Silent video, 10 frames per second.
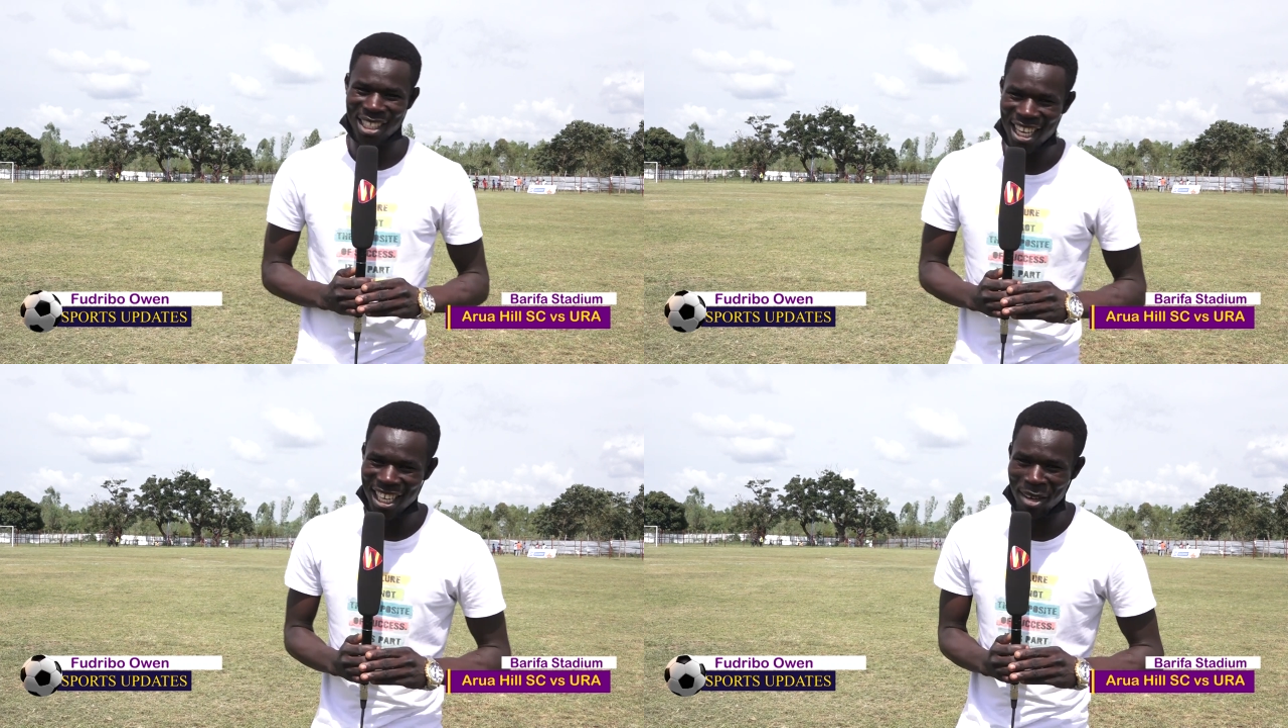
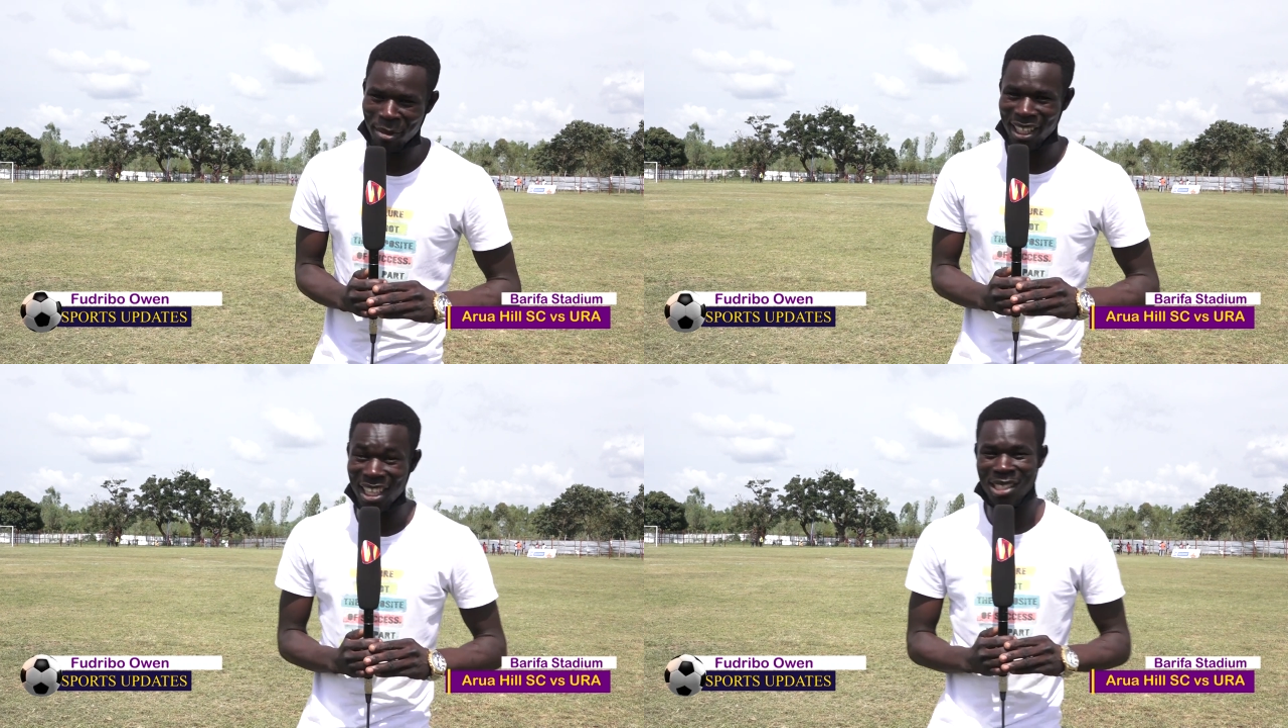Stadium,
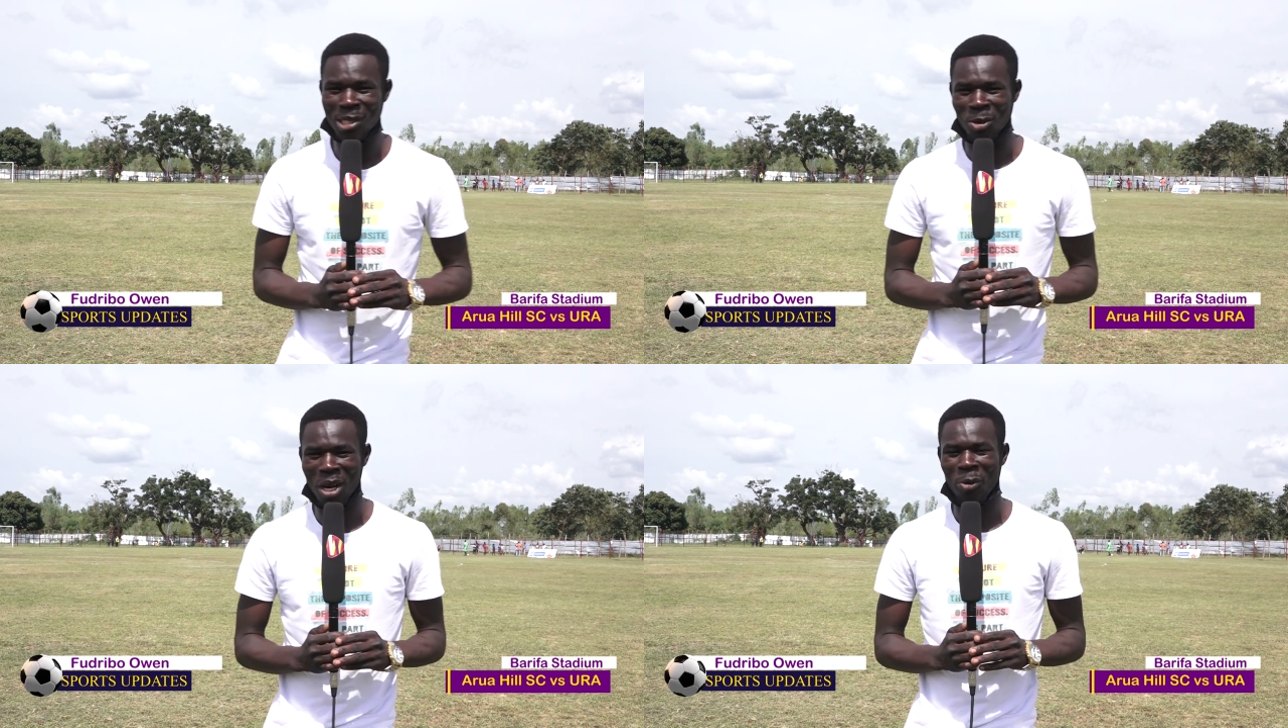and this
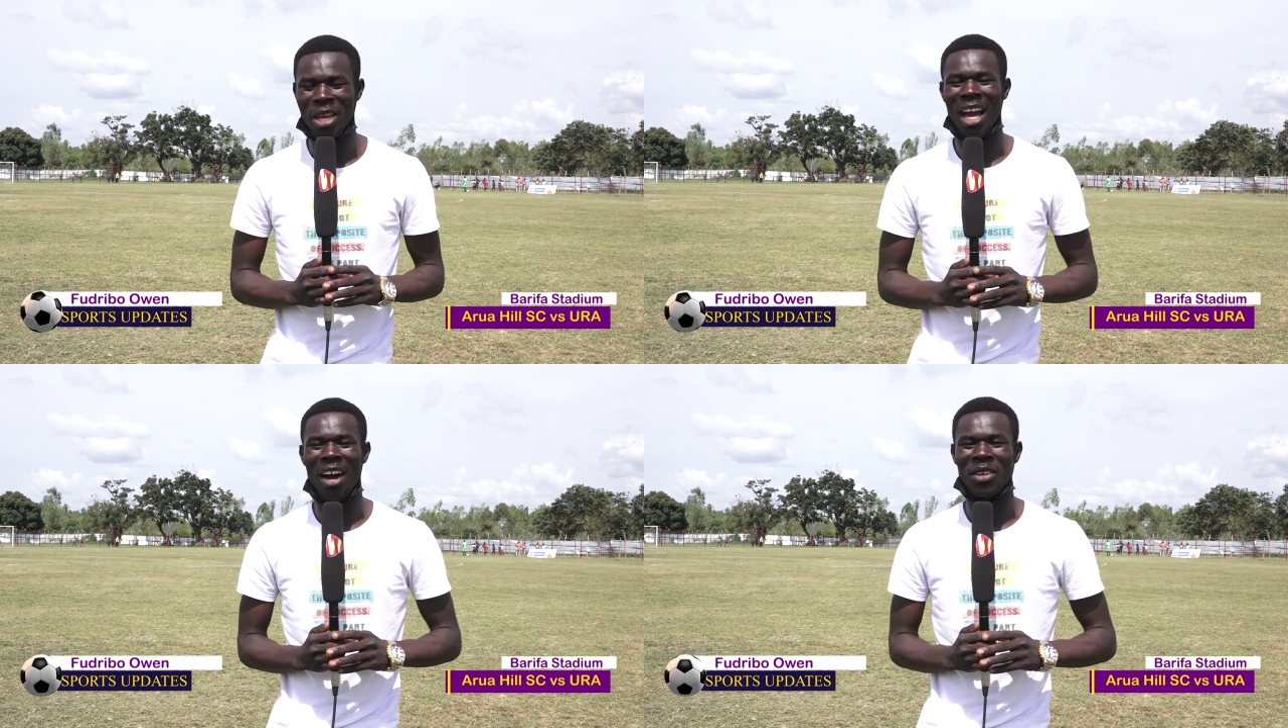is where
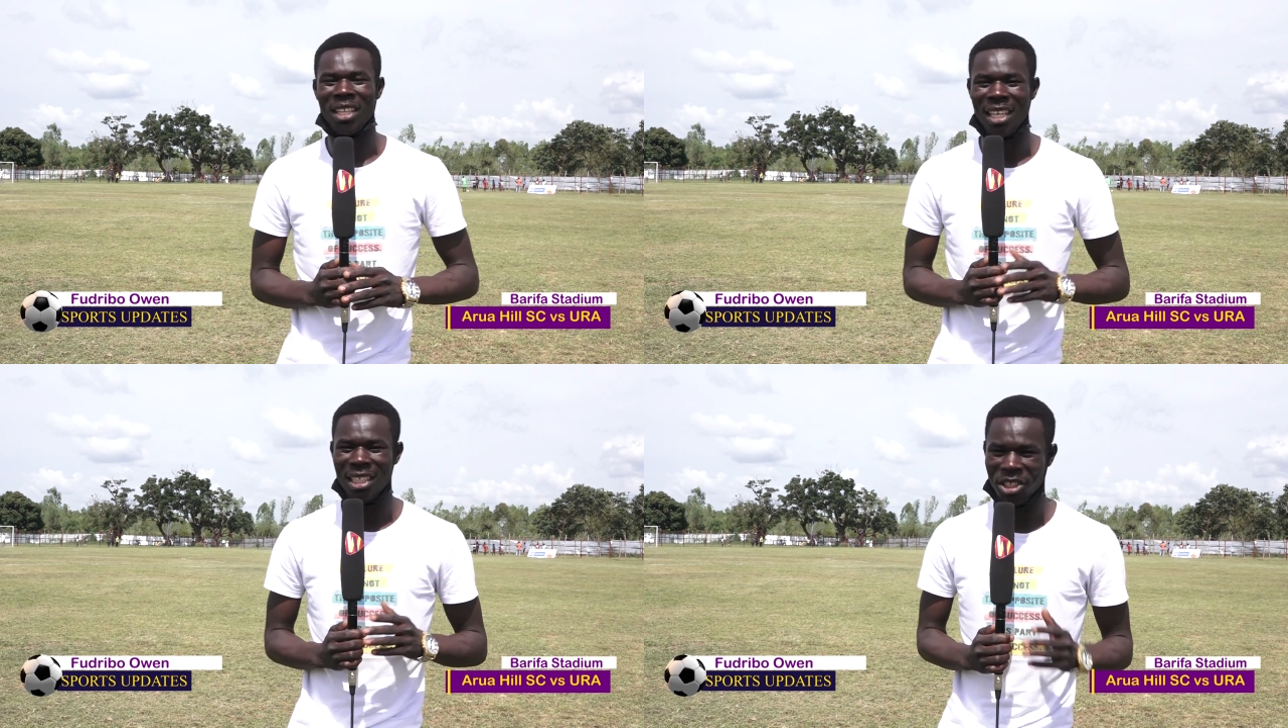we're having
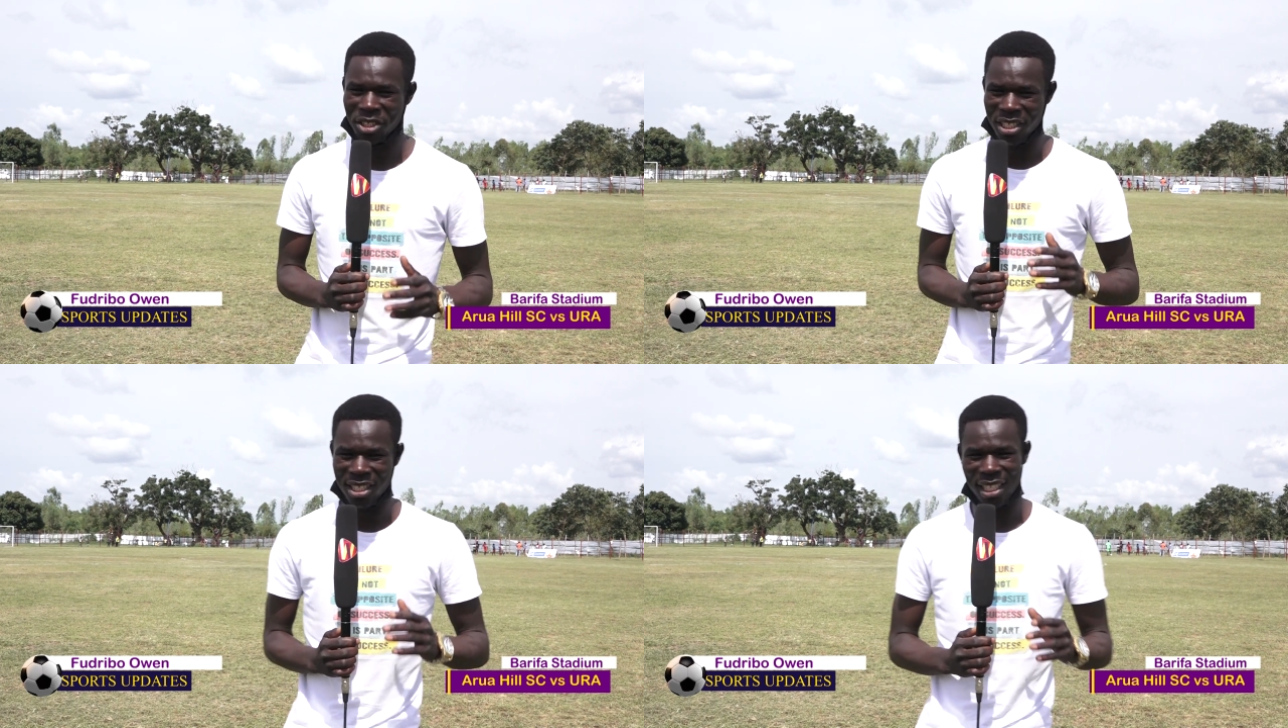the
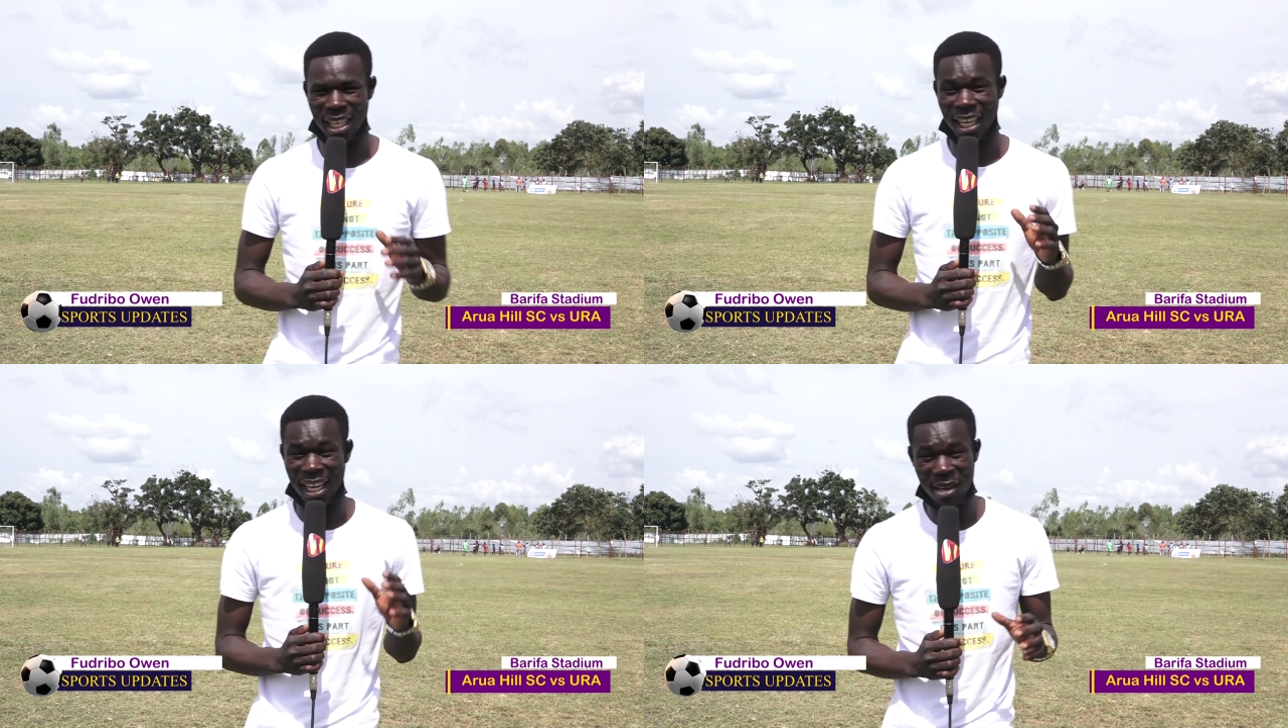
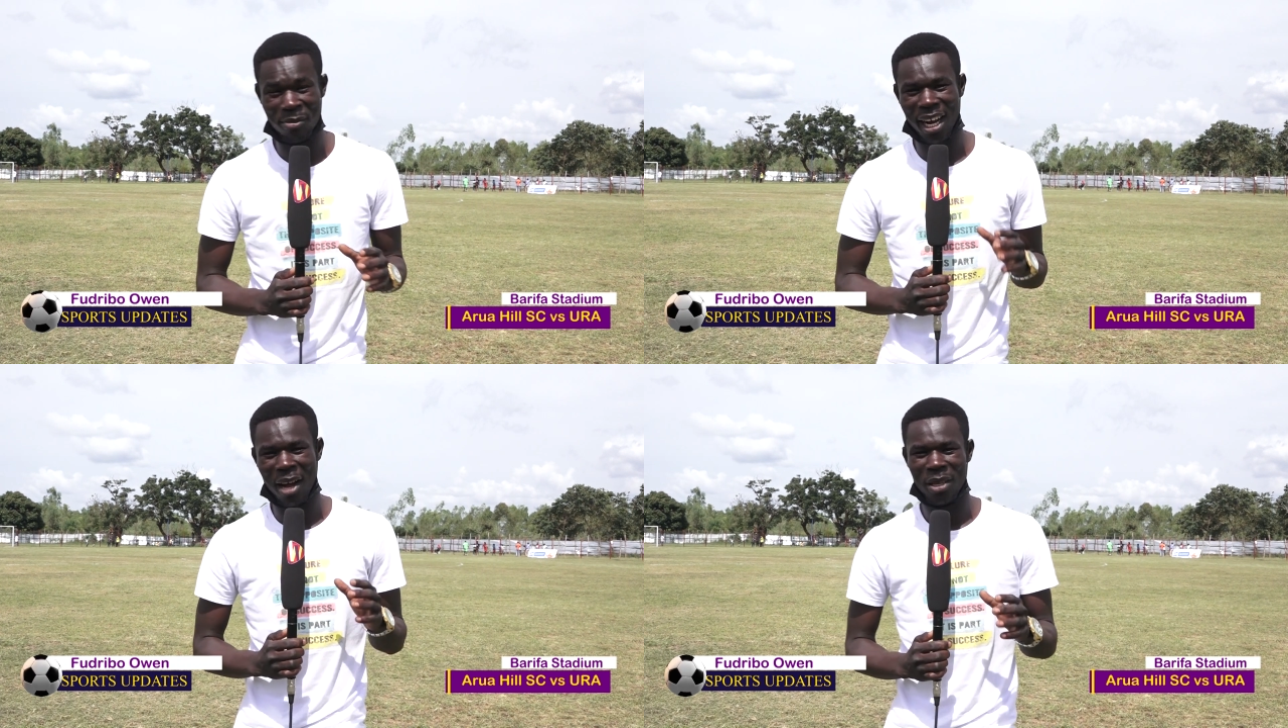interesting game
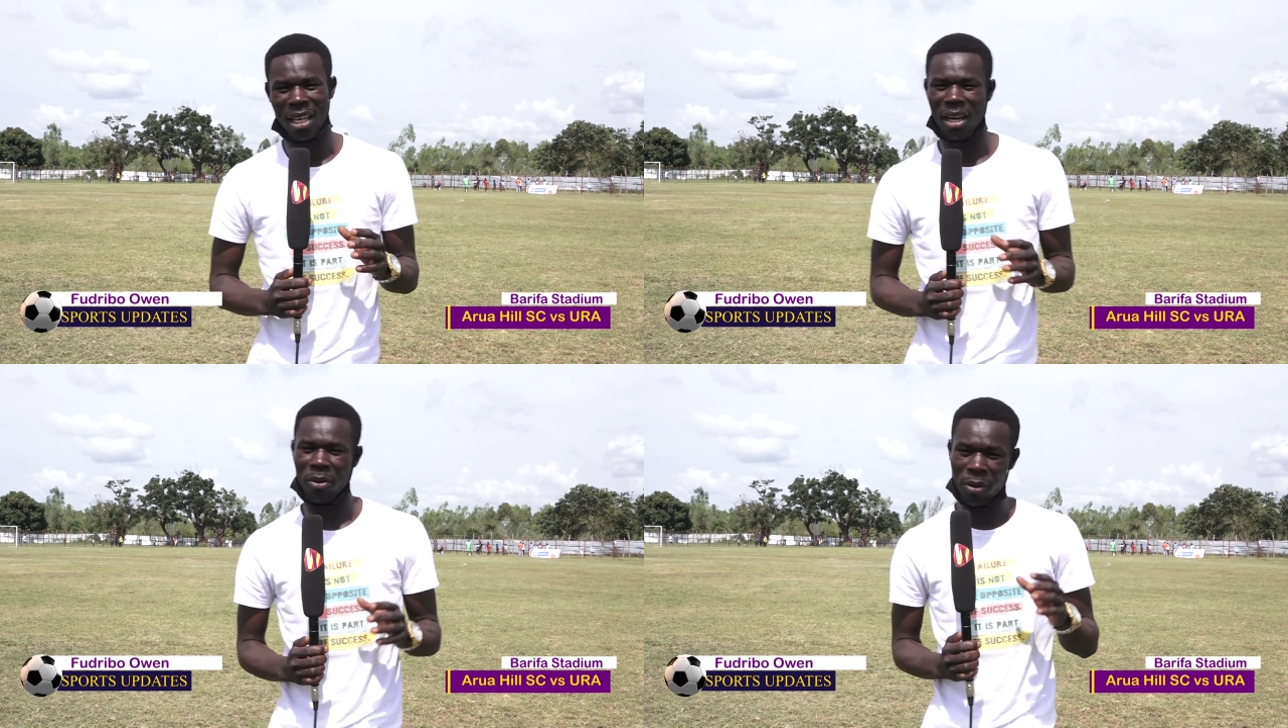
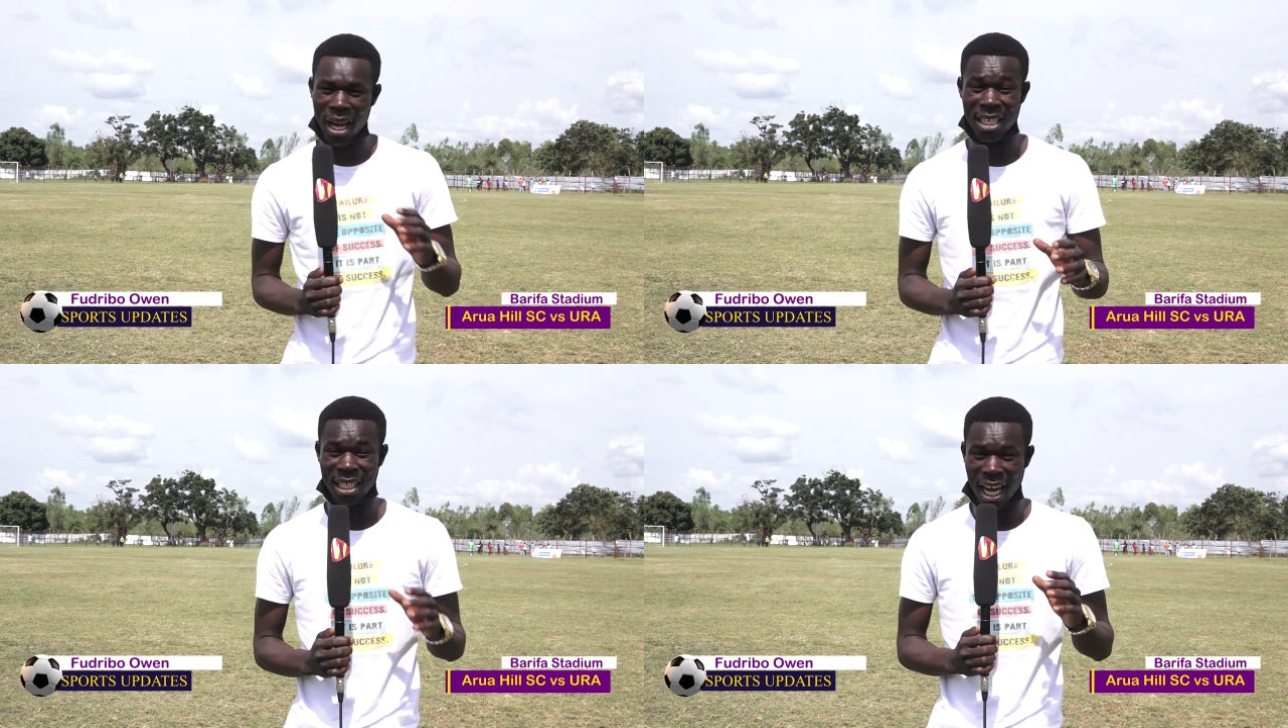coming
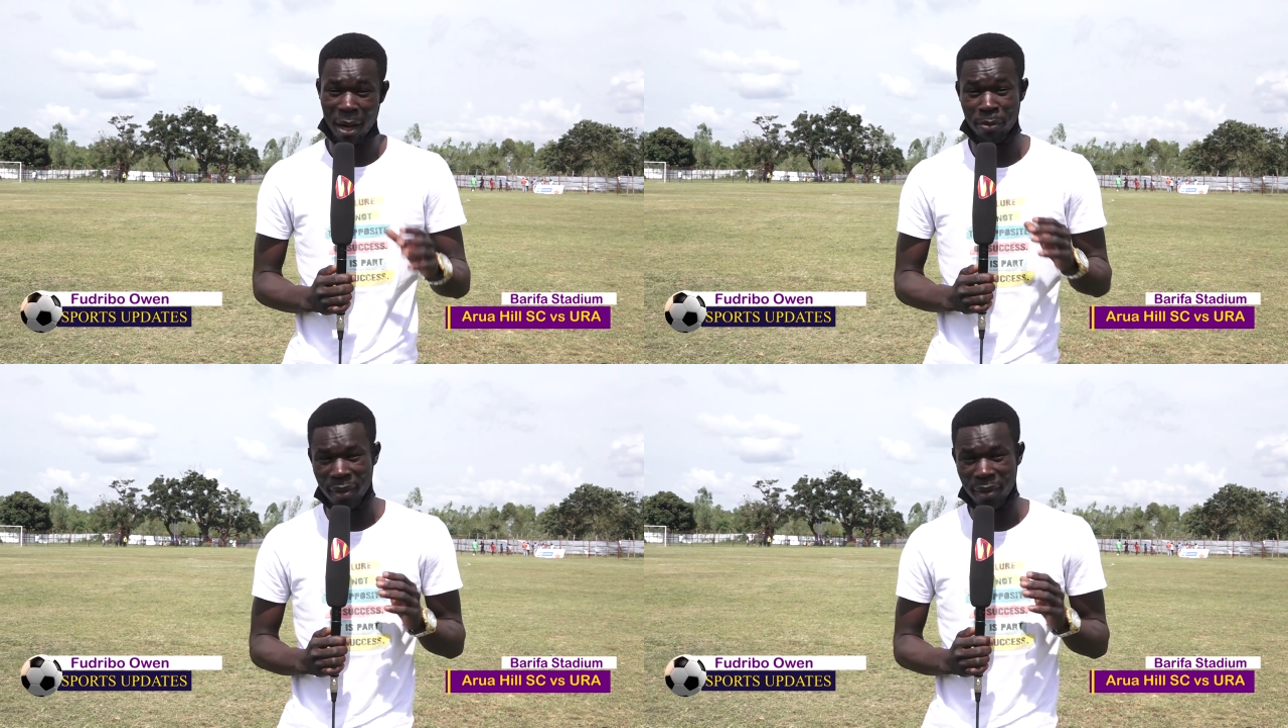right up